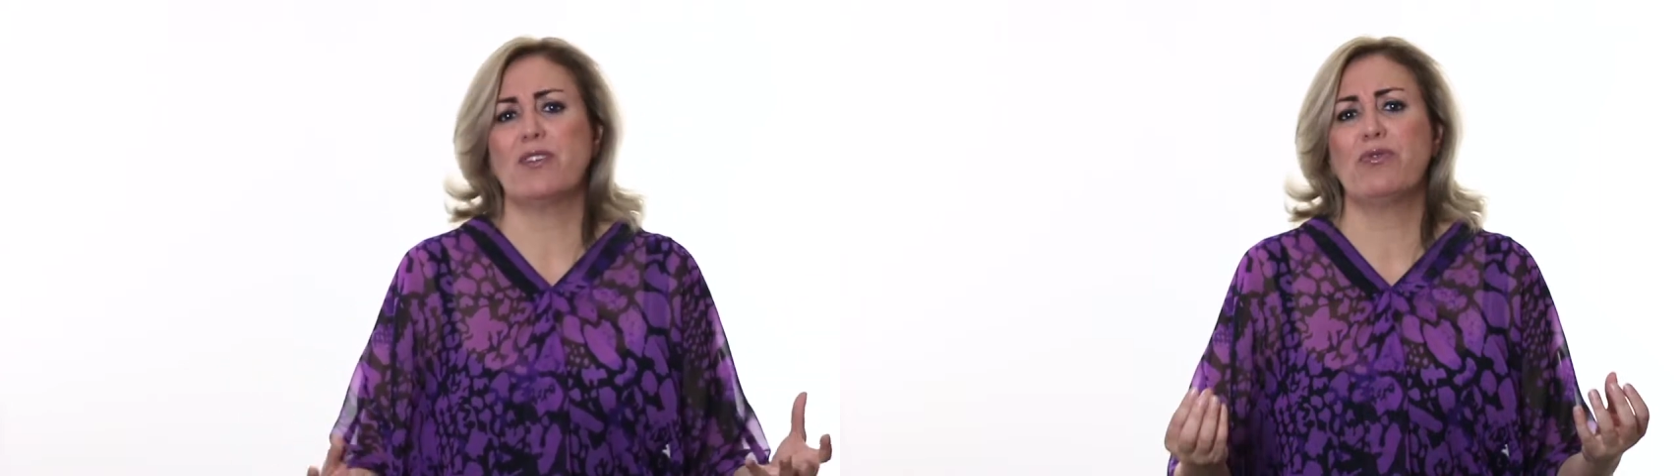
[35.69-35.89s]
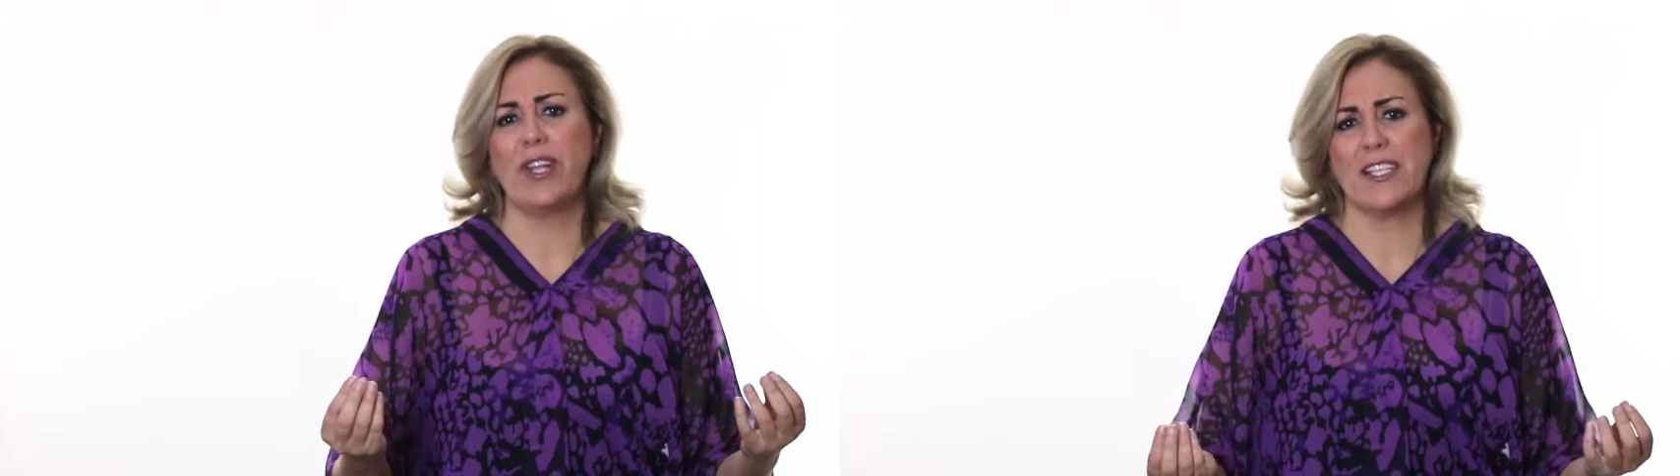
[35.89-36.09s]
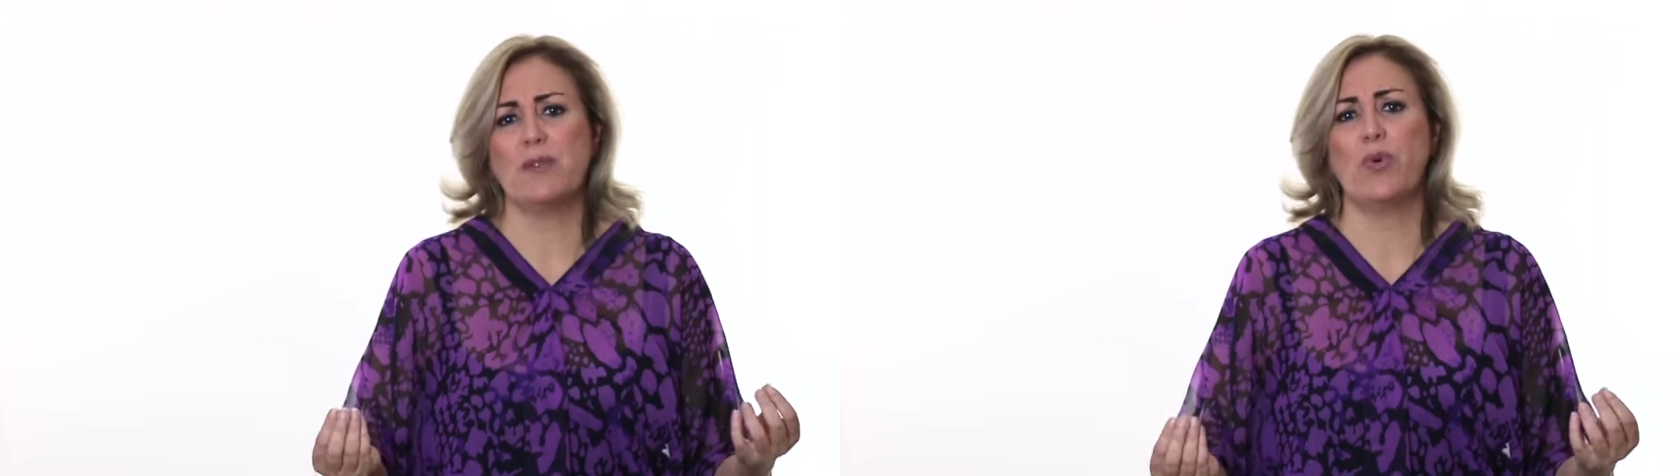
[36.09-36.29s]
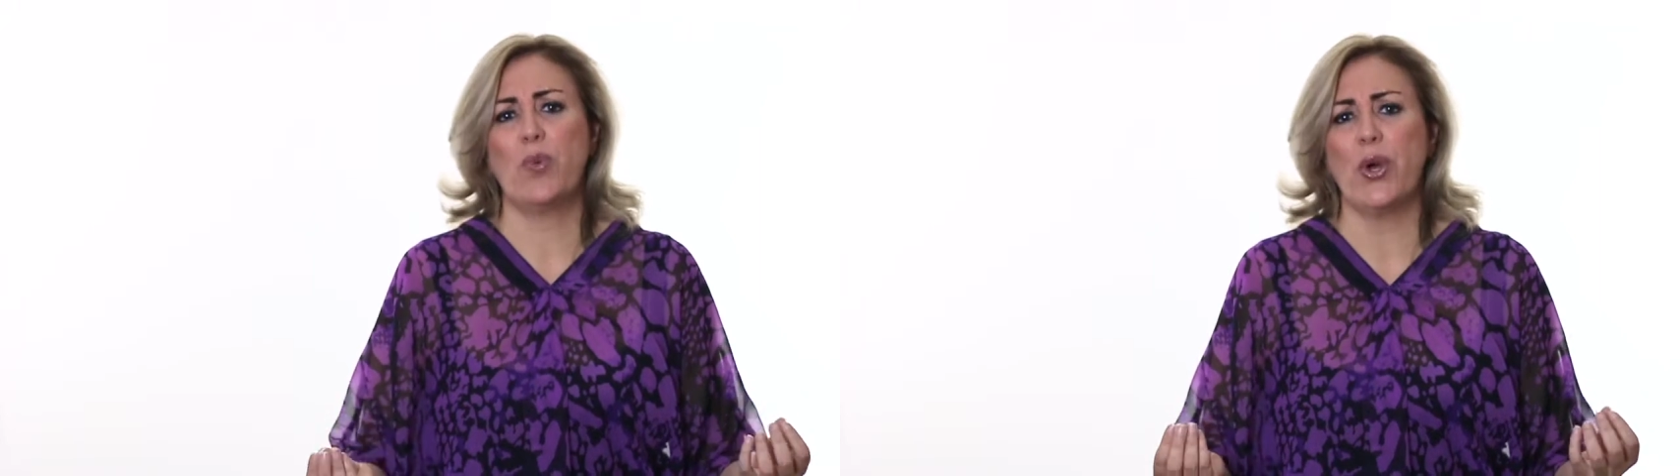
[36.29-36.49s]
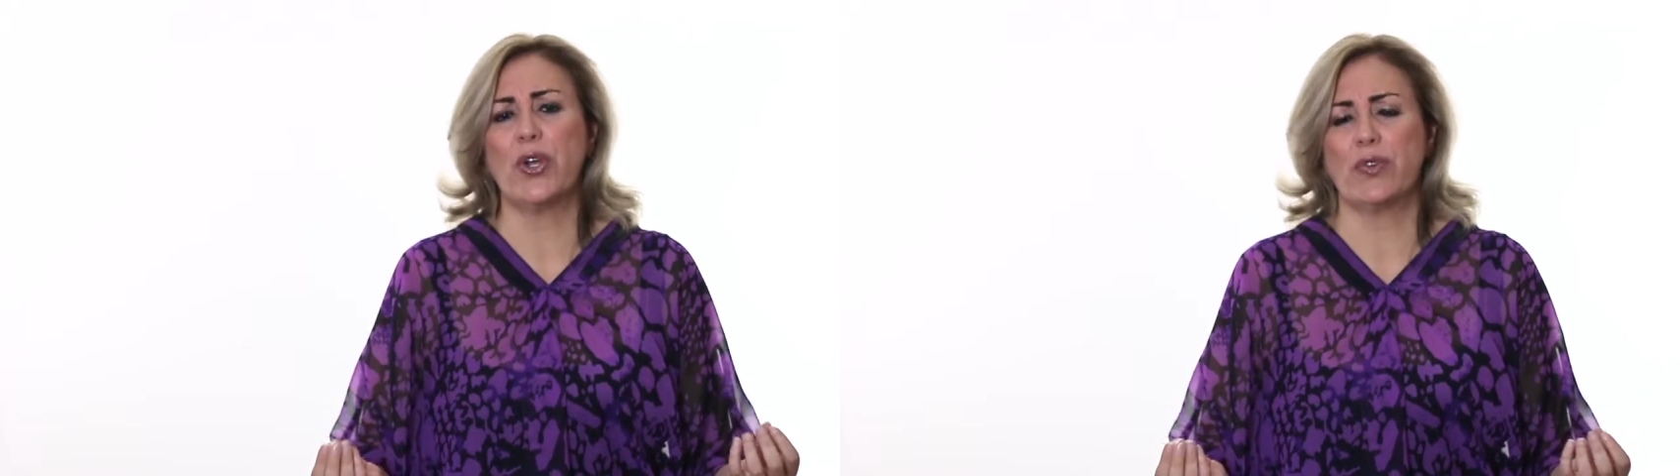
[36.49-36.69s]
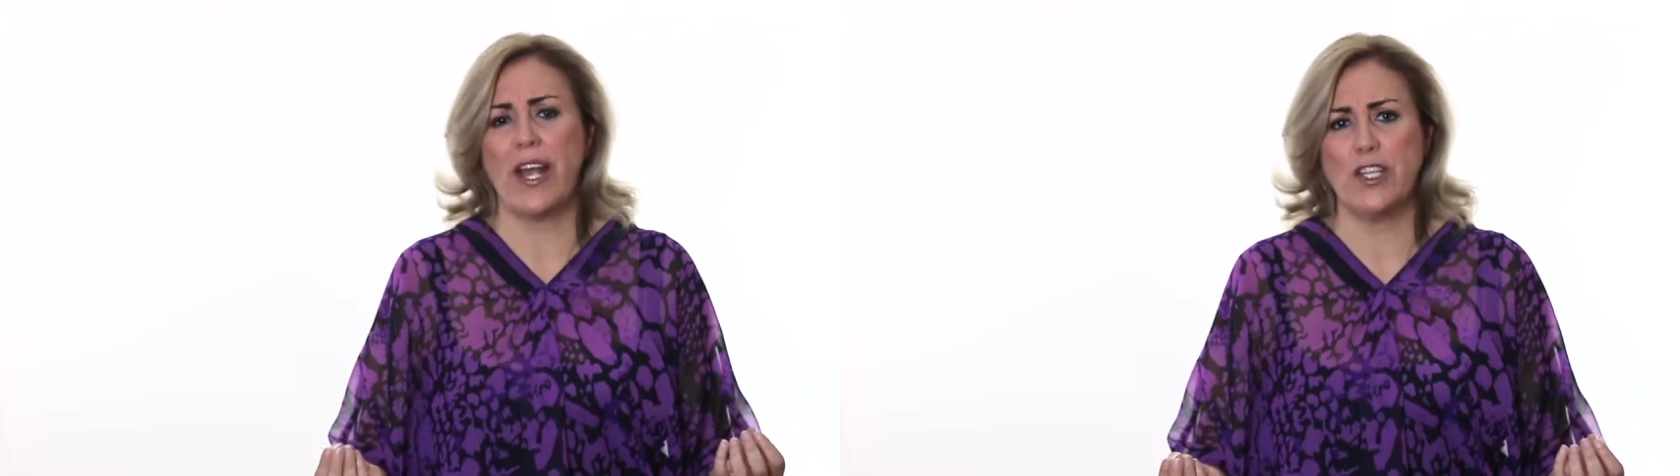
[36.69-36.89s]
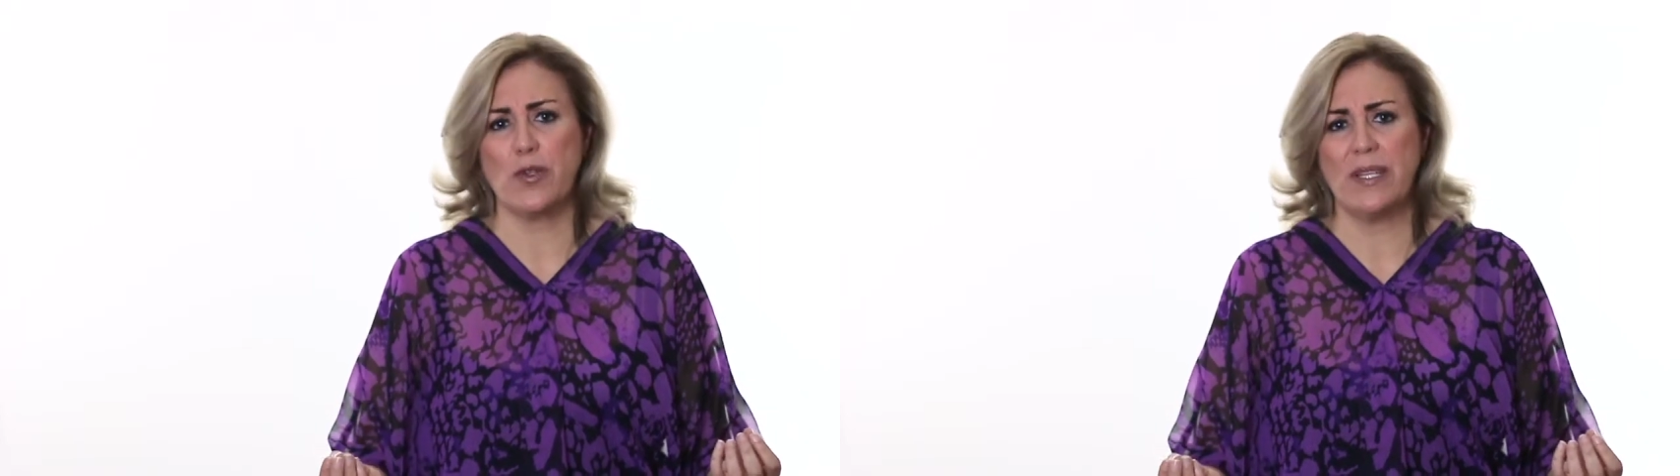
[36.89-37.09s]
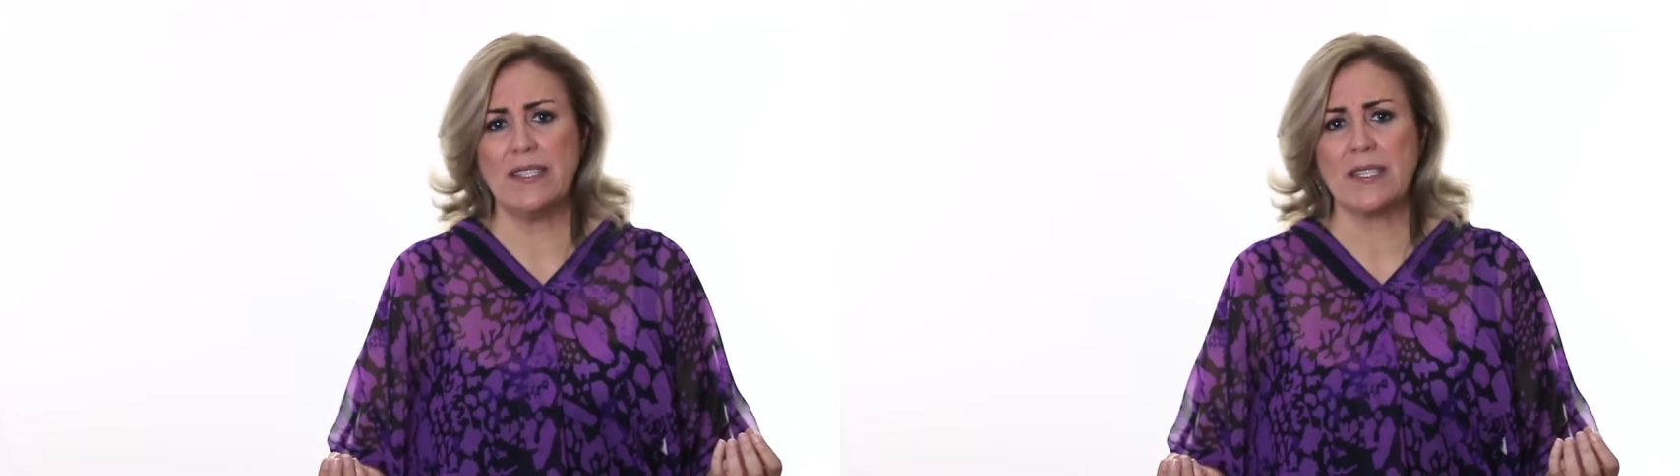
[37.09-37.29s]
of flexible work
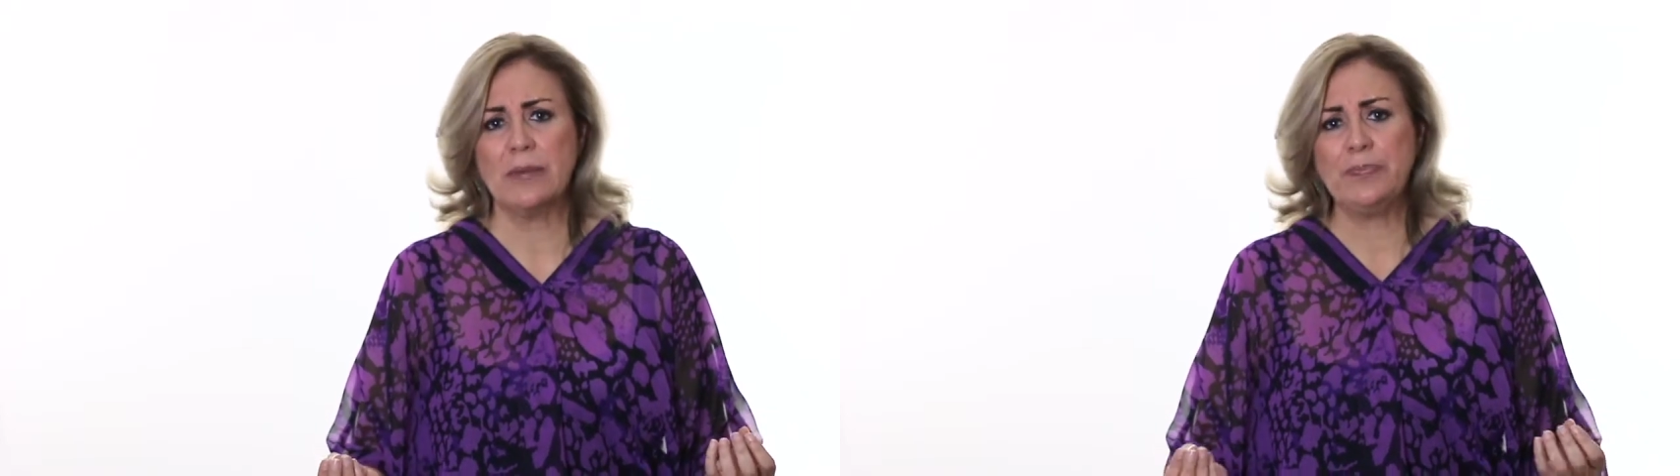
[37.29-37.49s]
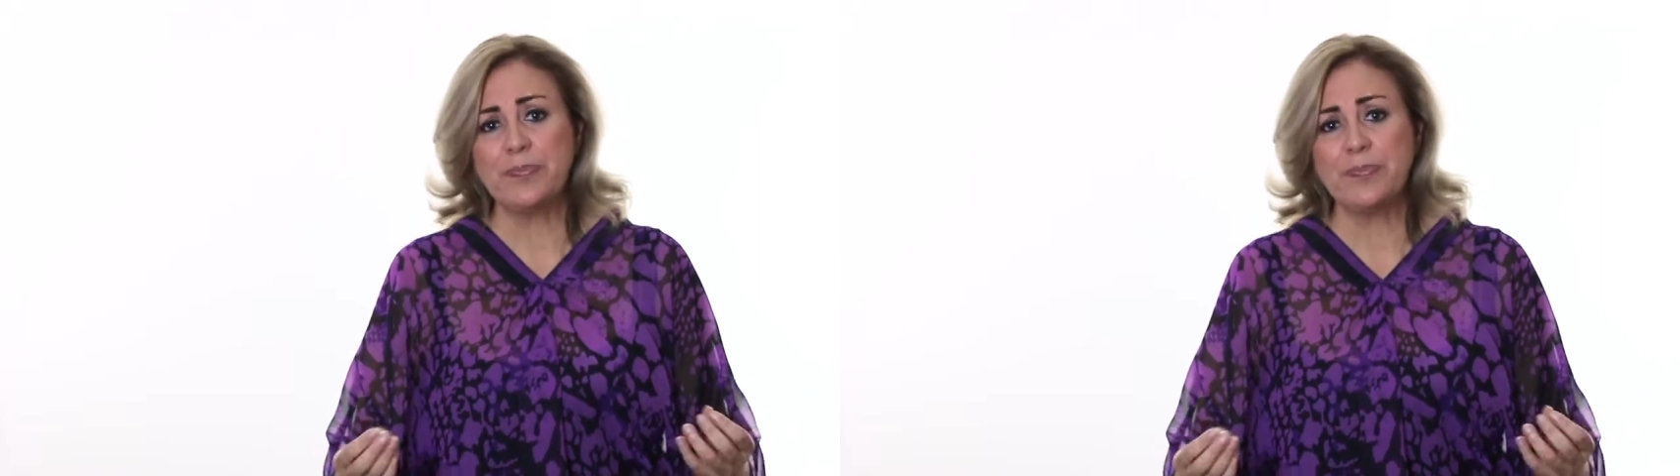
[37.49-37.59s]
arrangements.